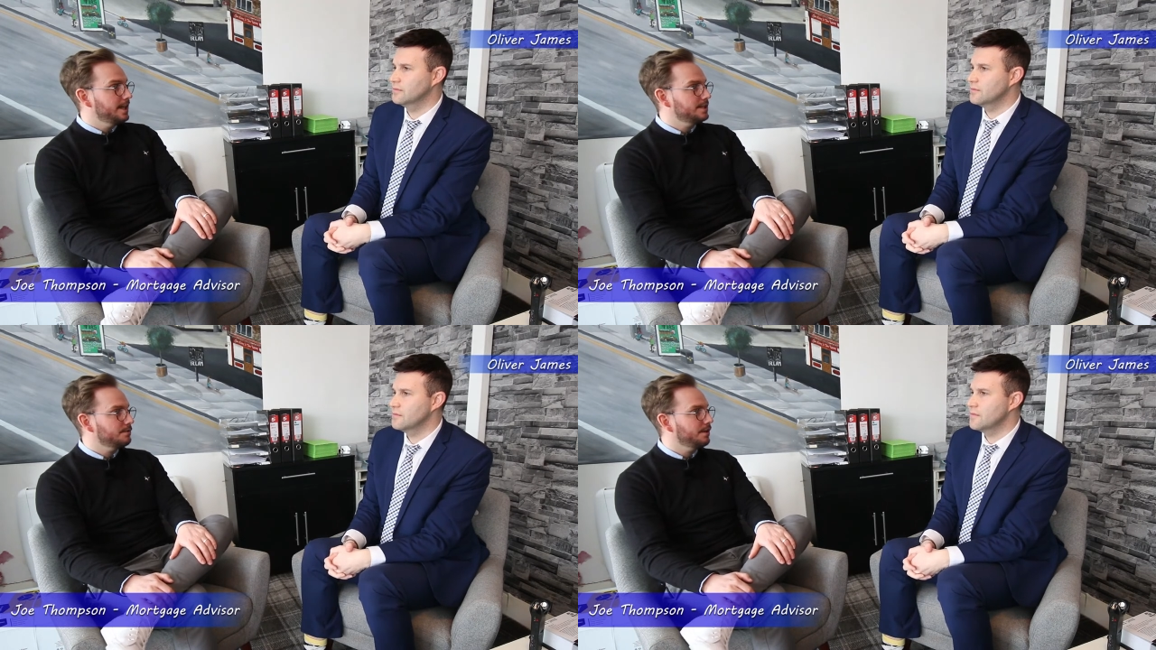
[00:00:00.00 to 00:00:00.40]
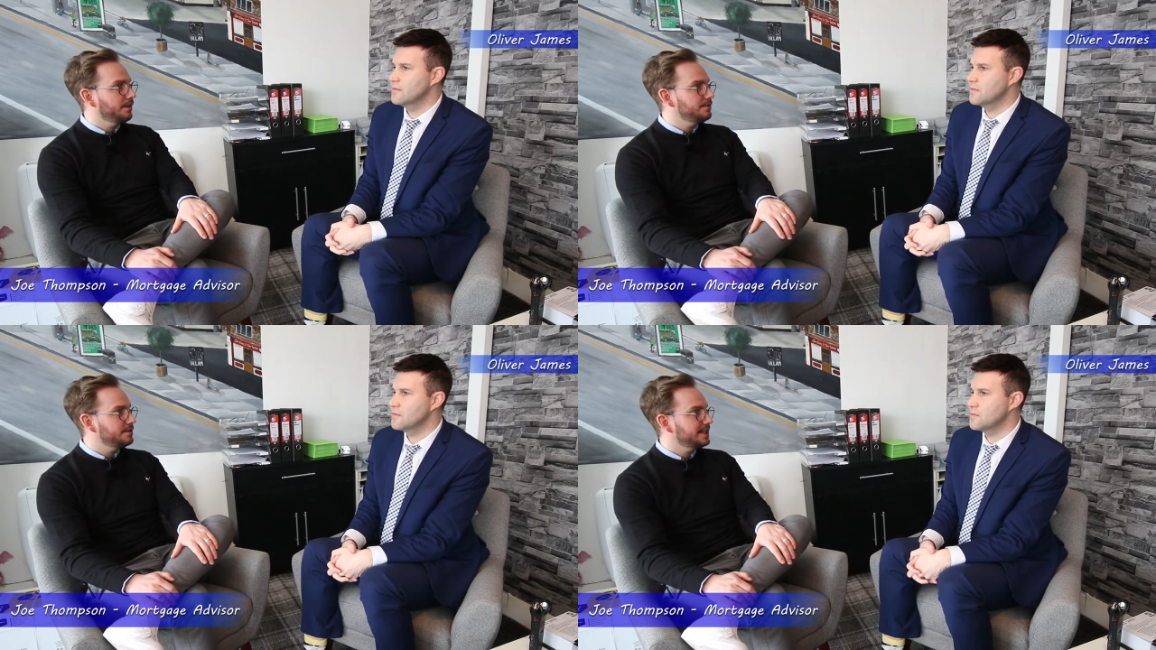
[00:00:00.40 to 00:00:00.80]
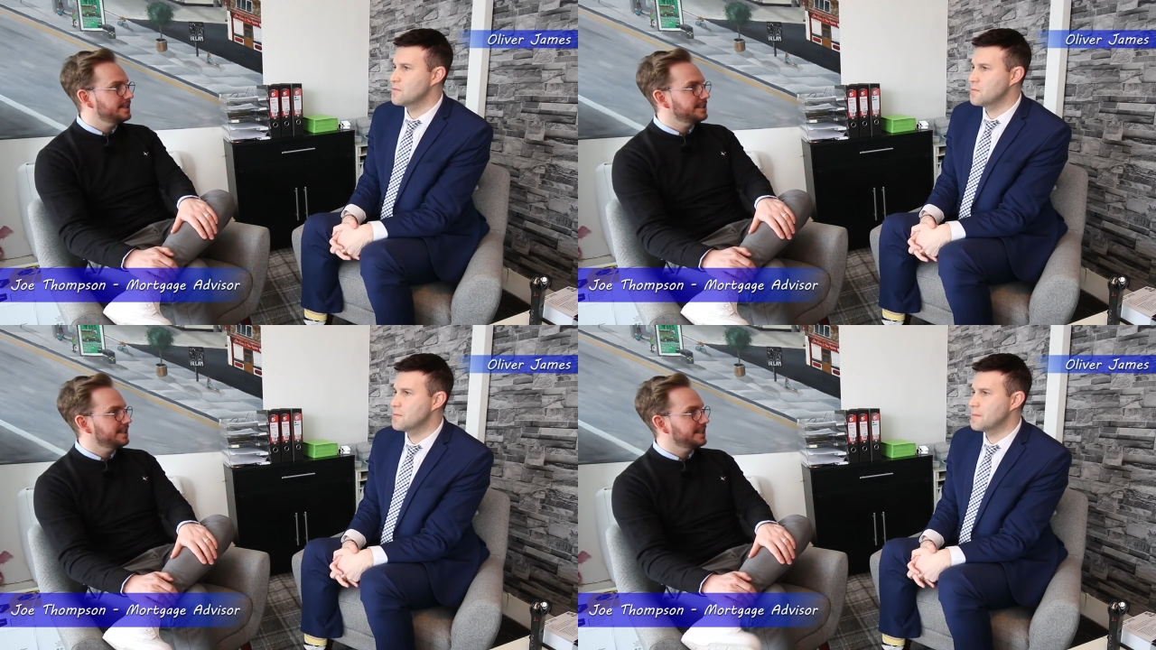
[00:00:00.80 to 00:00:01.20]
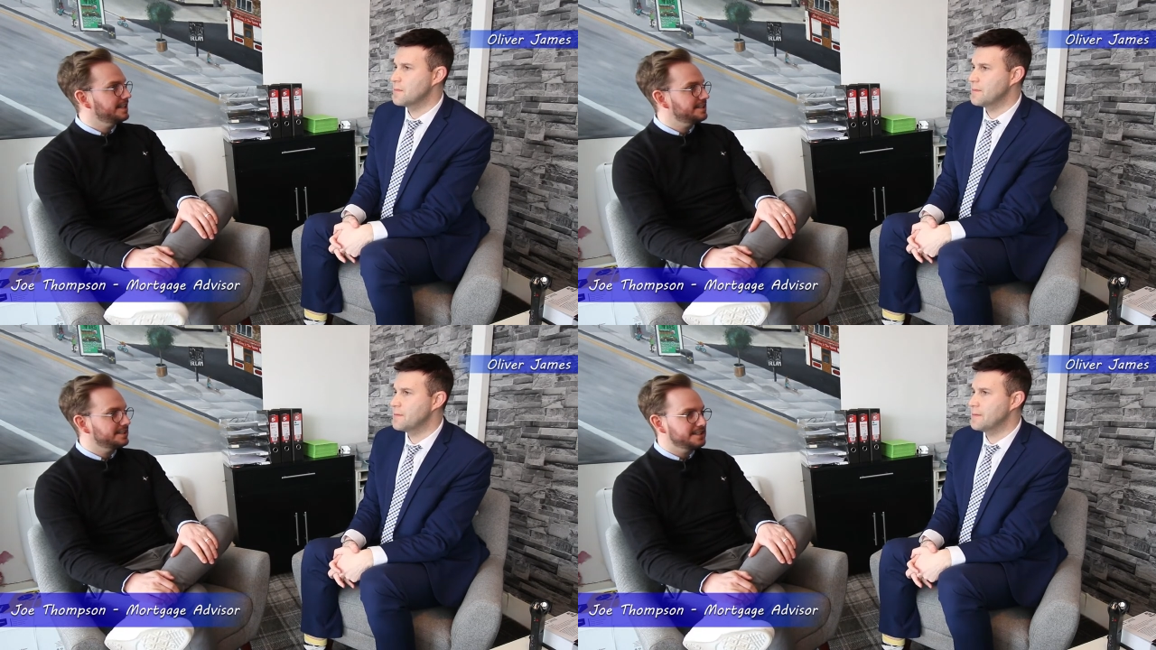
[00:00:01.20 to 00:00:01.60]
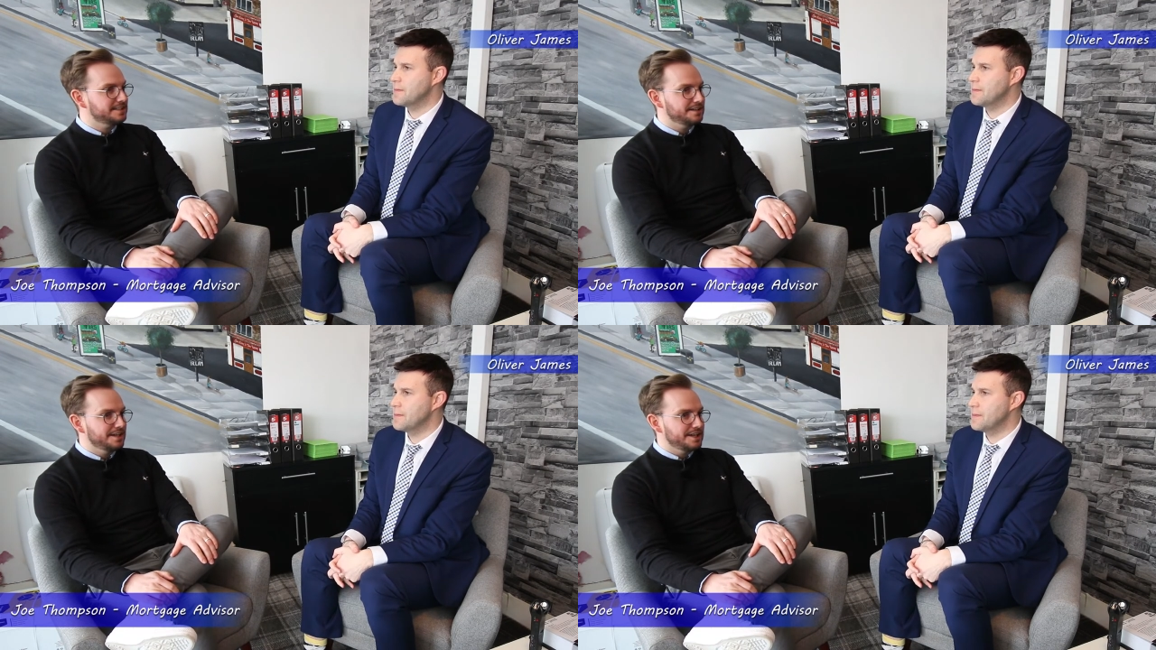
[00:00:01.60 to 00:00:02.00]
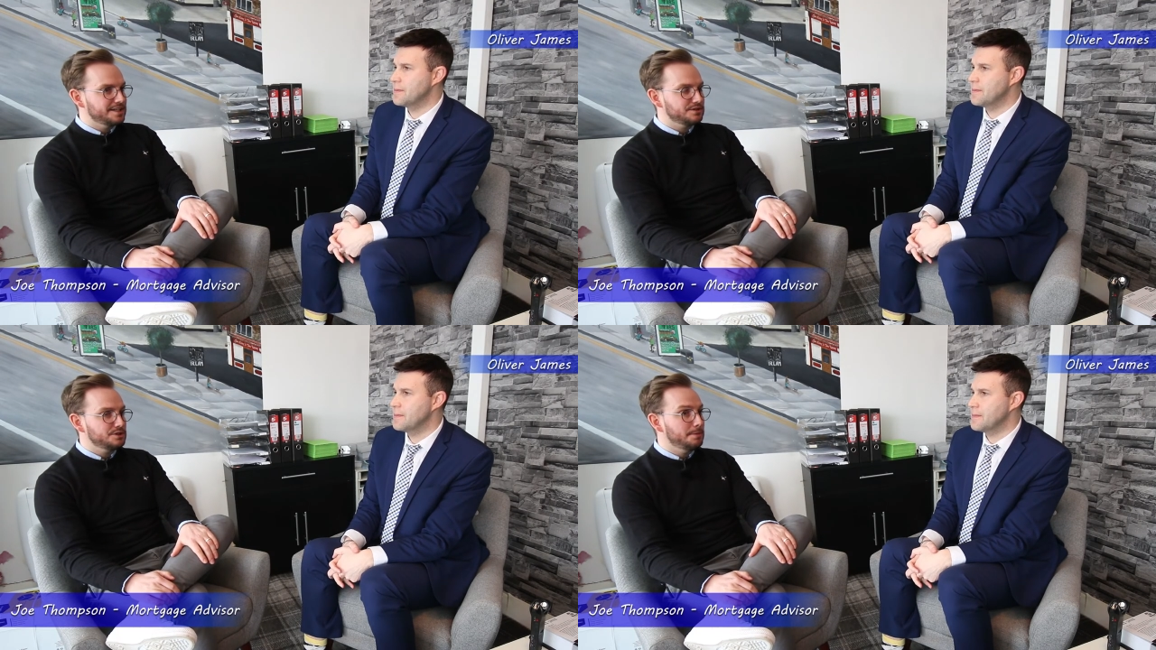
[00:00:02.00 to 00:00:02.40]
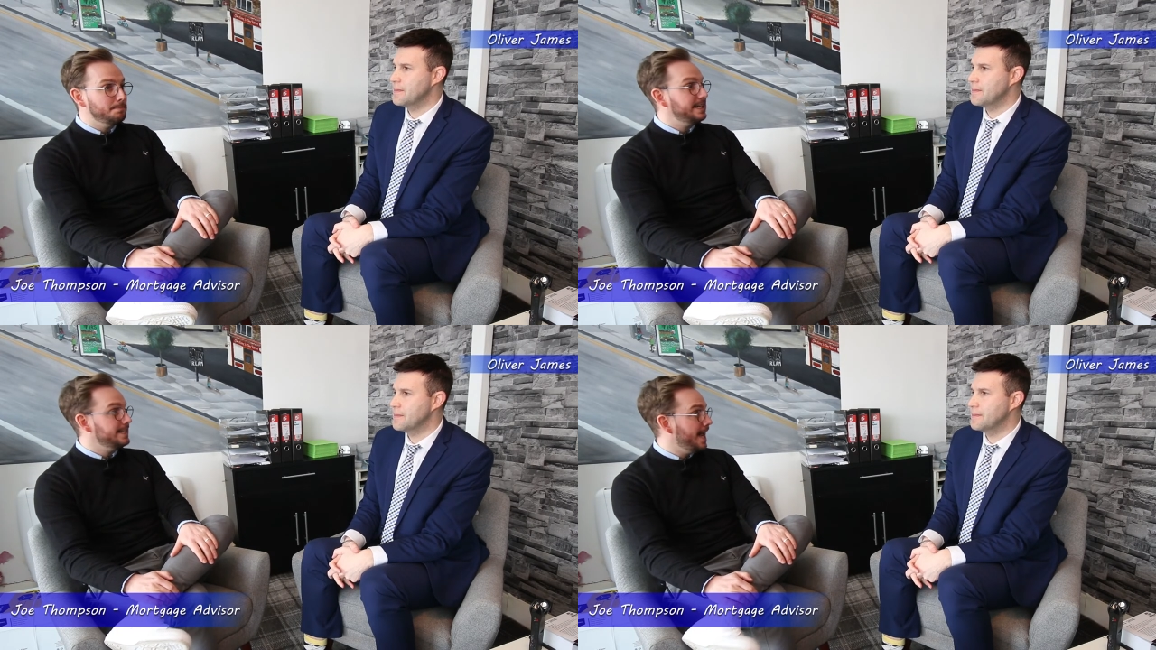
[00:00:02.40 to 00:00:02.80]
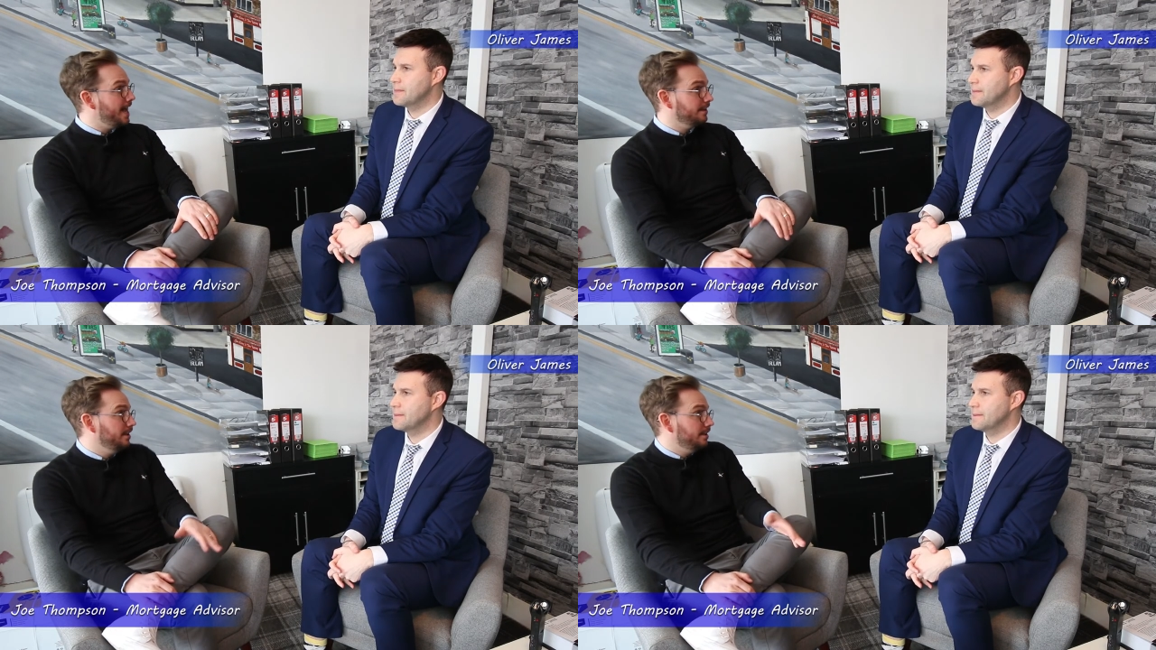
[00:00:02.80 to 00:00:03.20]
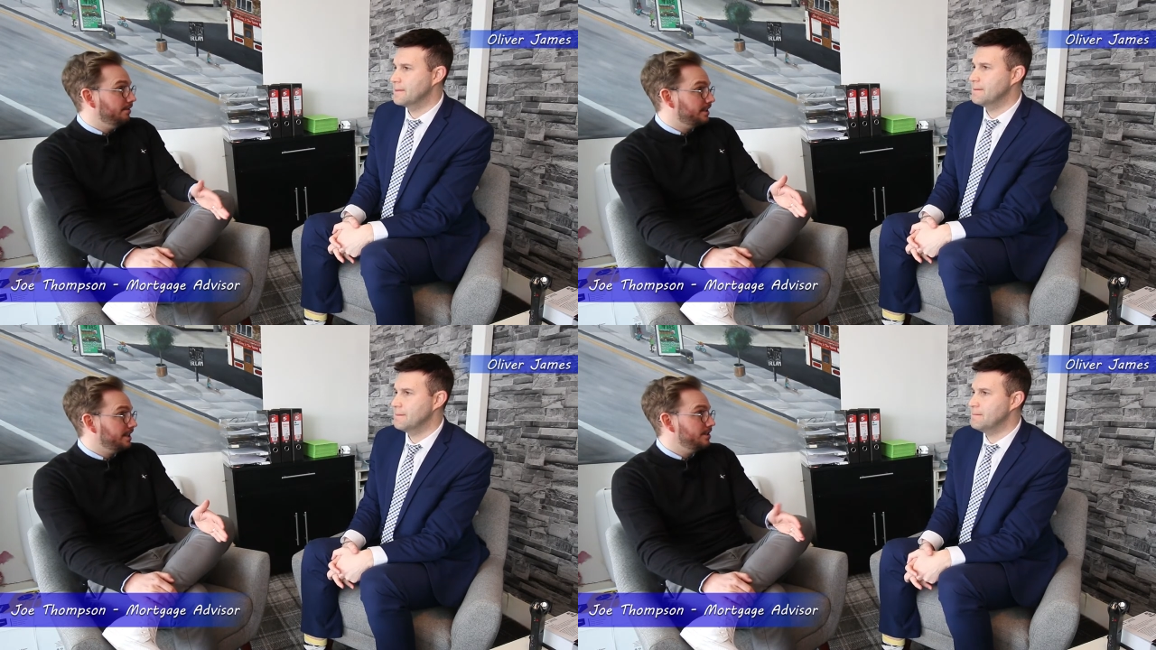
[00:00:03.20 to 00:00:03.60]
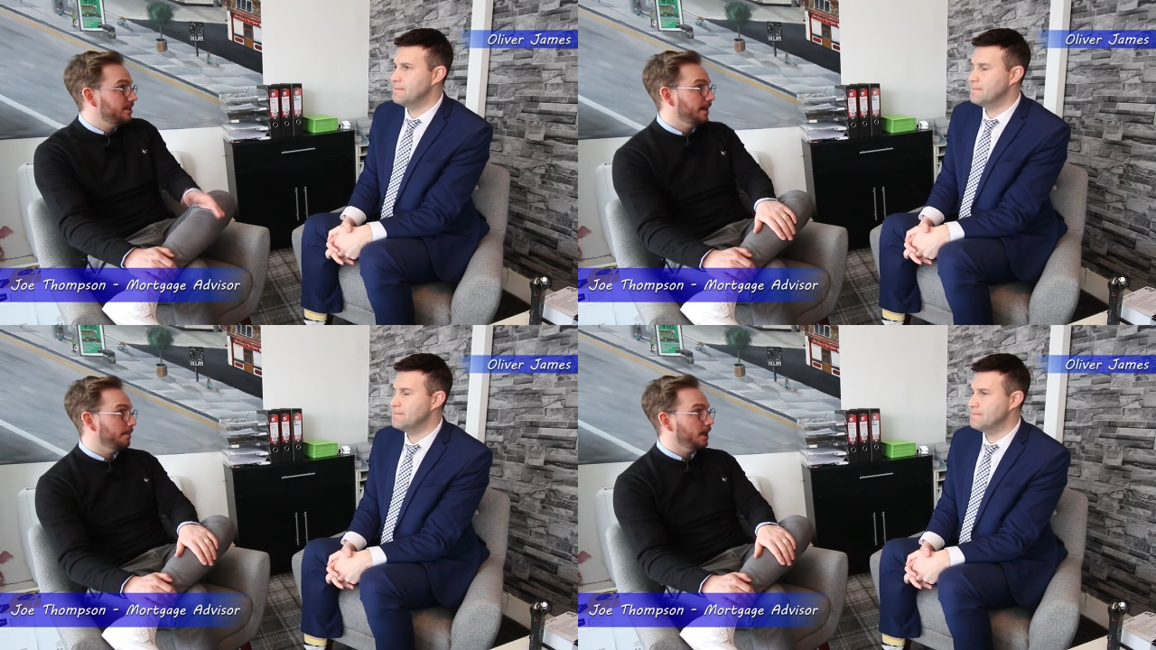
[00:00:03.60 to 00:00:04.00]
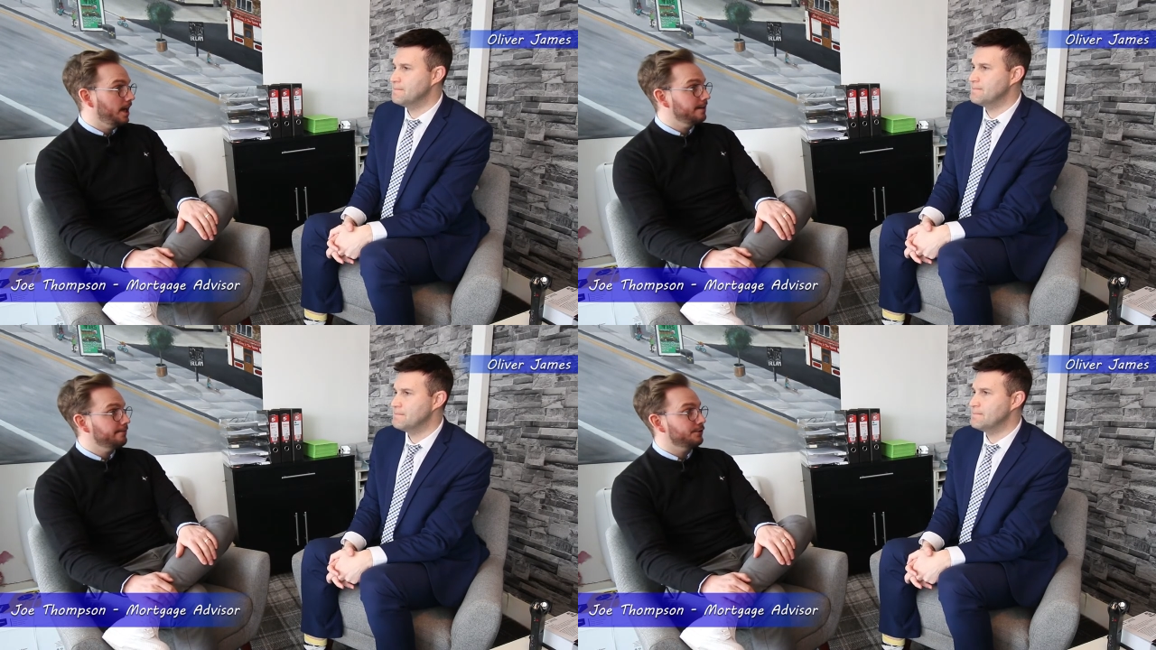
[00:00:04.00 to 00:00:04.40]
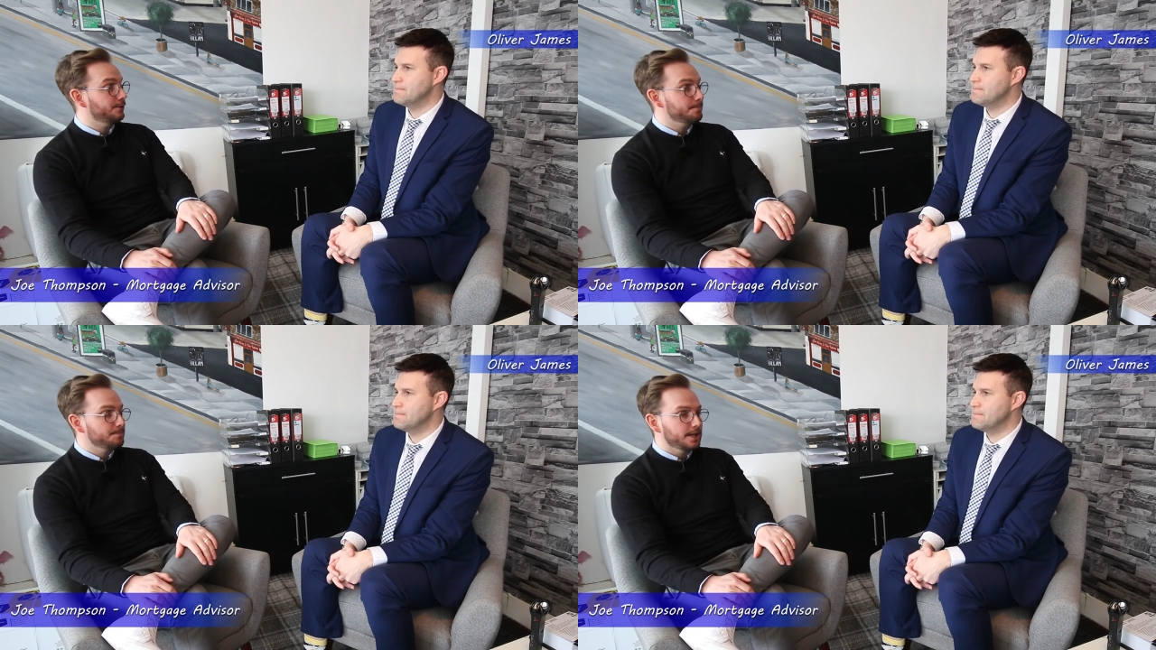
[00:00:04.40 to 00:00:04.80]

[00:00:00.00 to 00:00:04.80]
Speaker 1: It's one of those things, isn't it? It's such a big debt that you're essentially applying for.